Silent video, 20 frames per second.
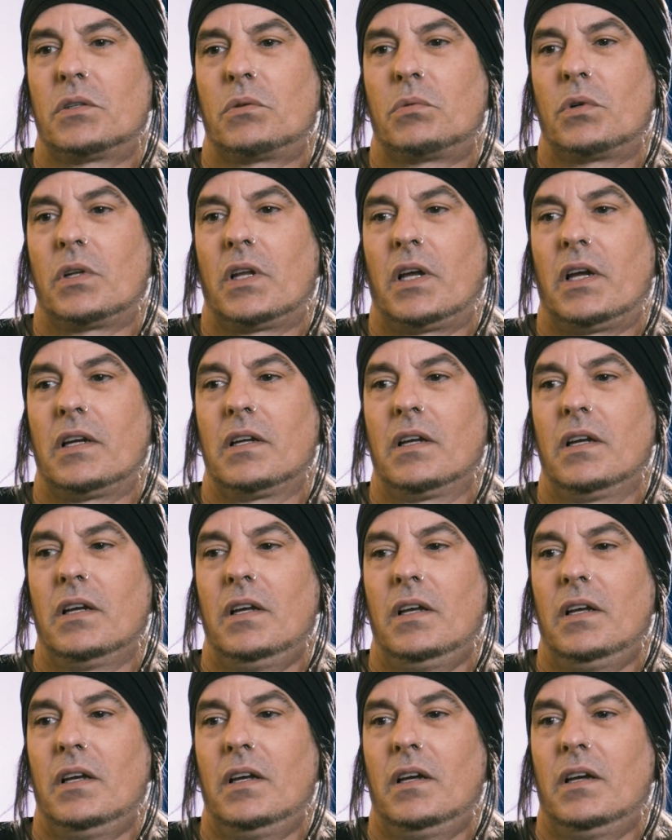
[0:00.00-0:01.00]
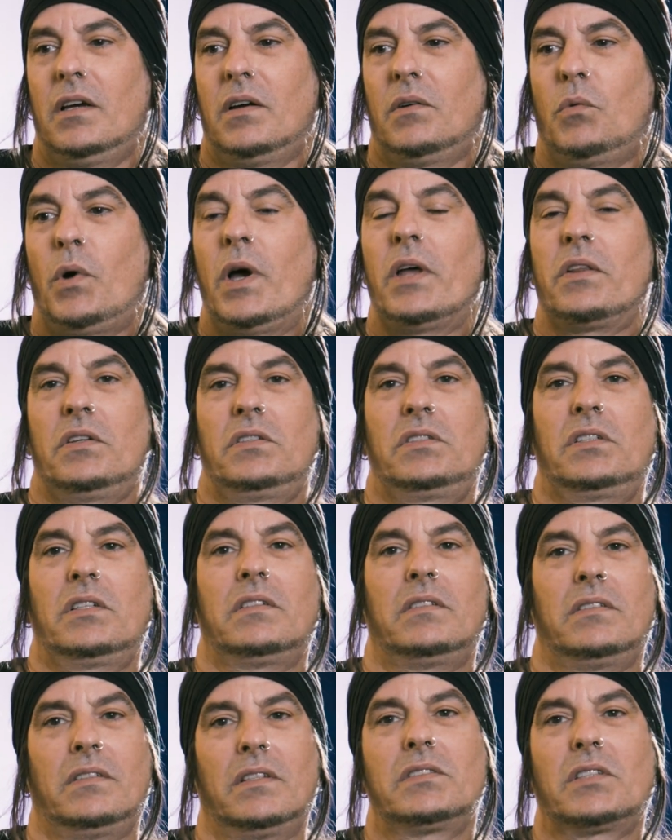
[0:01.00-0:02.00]
So we're like, wow, this
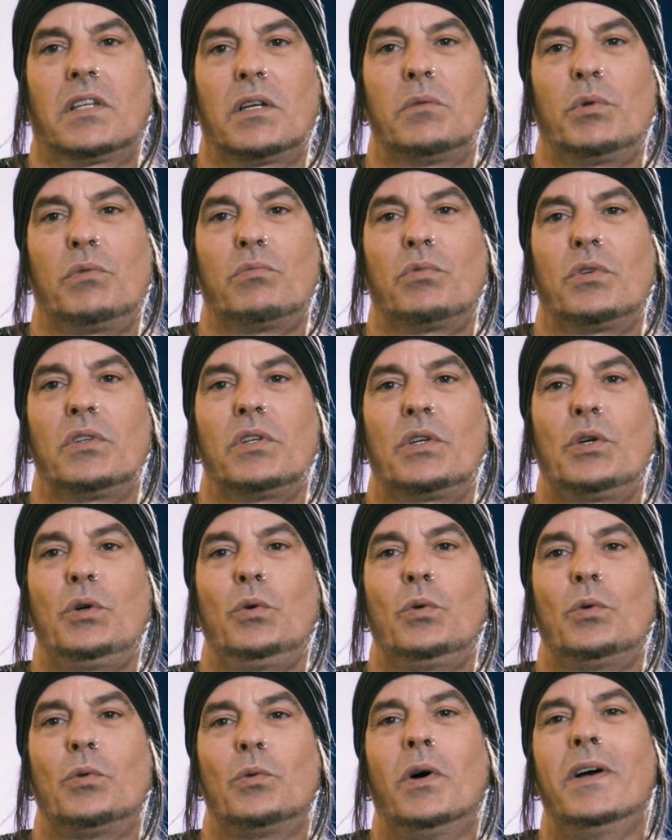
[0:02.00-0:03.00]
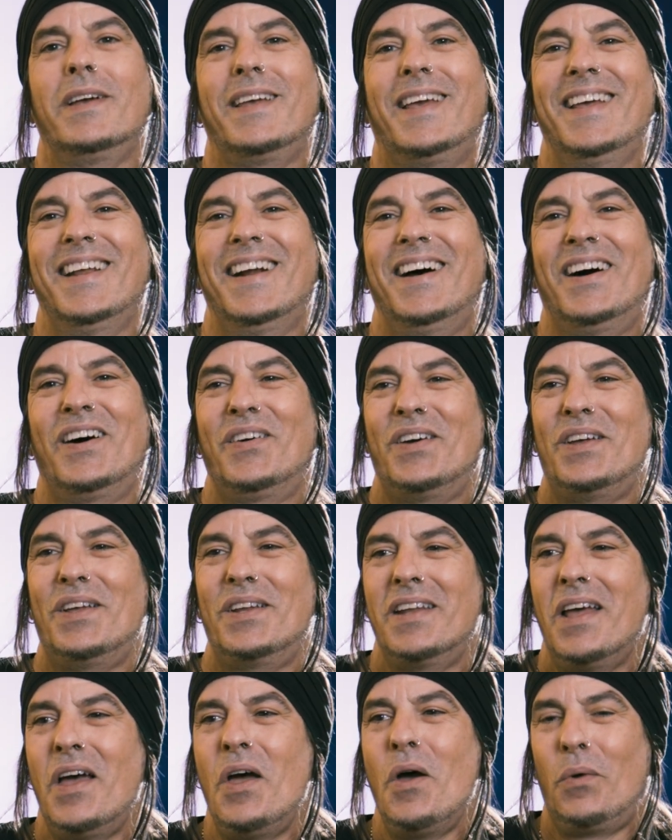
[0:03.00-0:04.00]
is gonna be really cool, you know.
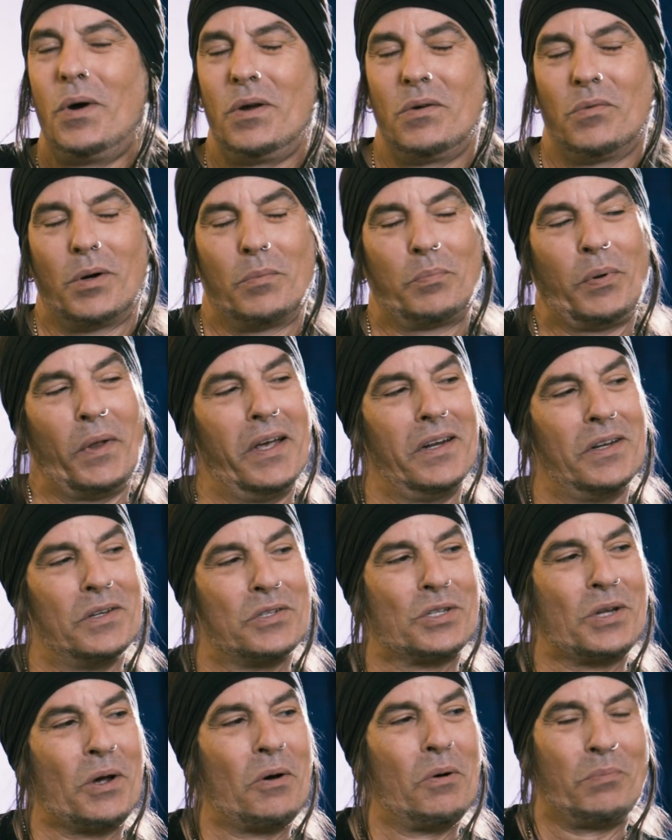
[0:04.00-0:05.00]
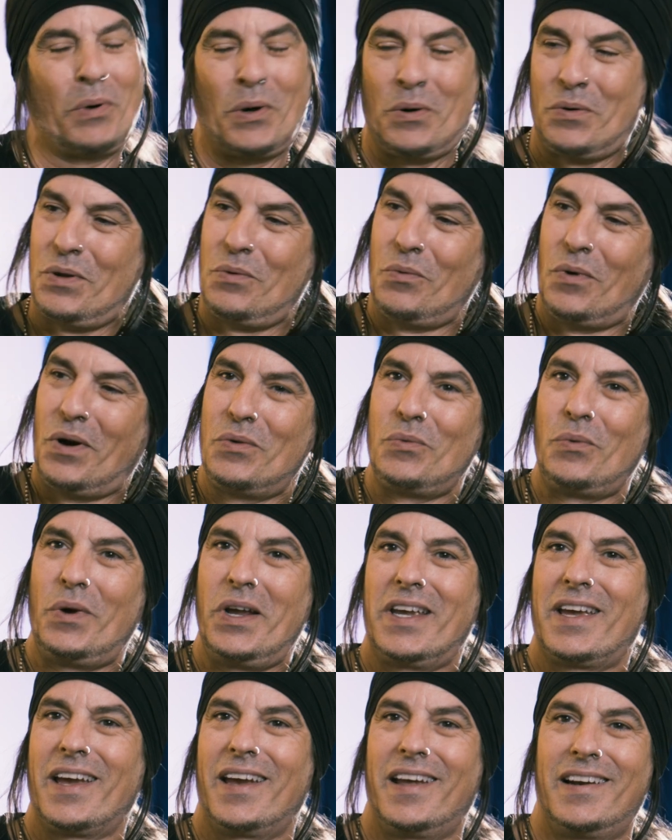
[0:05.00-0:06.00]
And we were playing the Stone Pony one
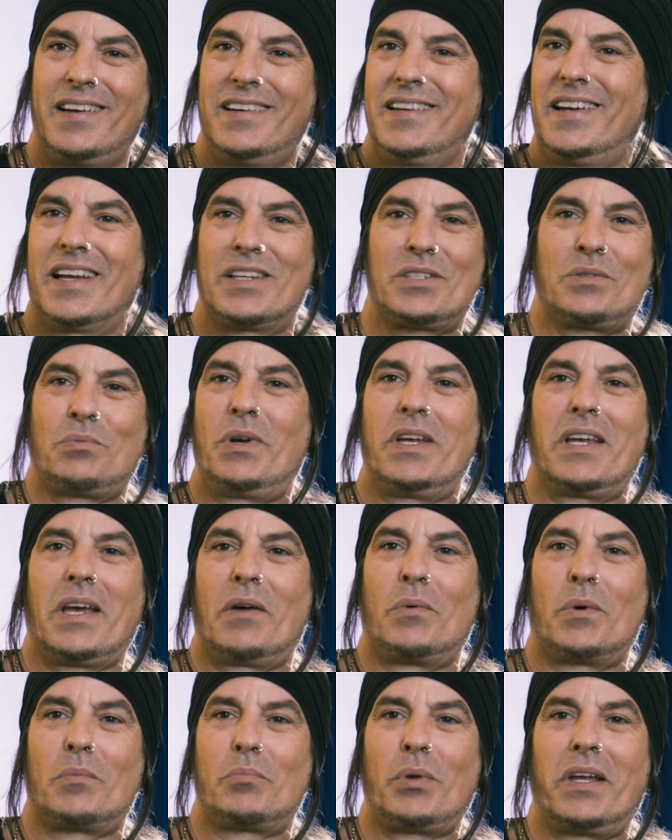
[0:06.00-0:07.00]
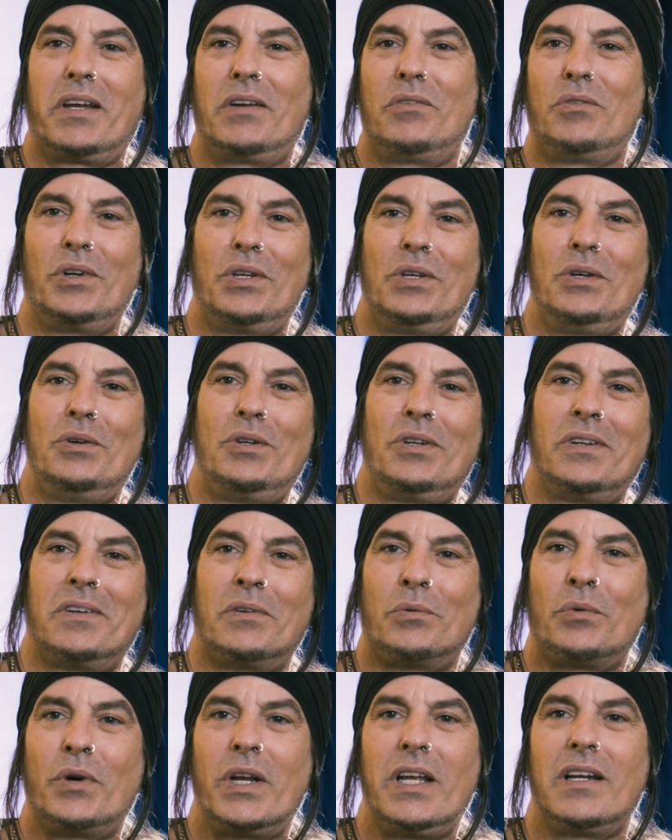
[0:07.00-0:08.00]
weekend, and the next weekend we're playing Reunion
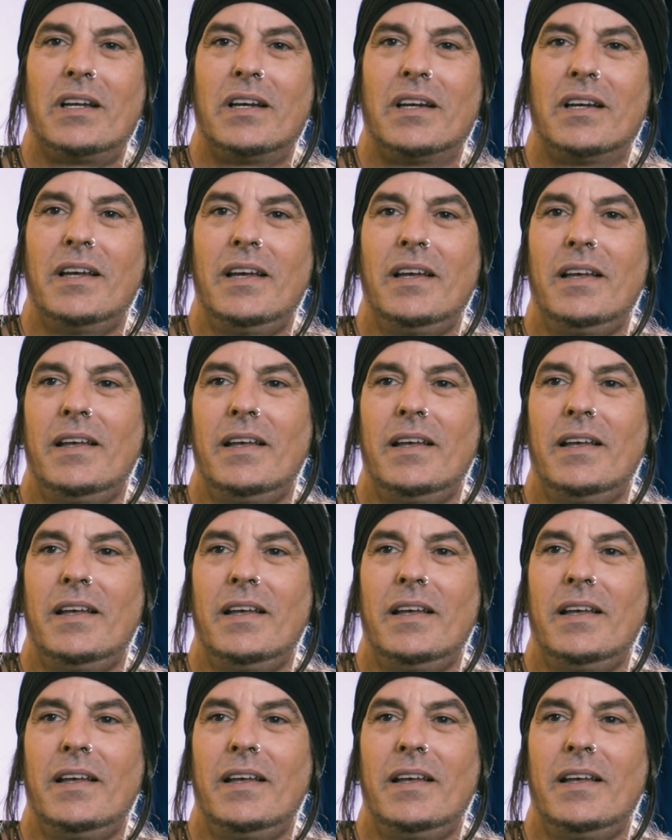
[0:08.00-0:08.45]
Arena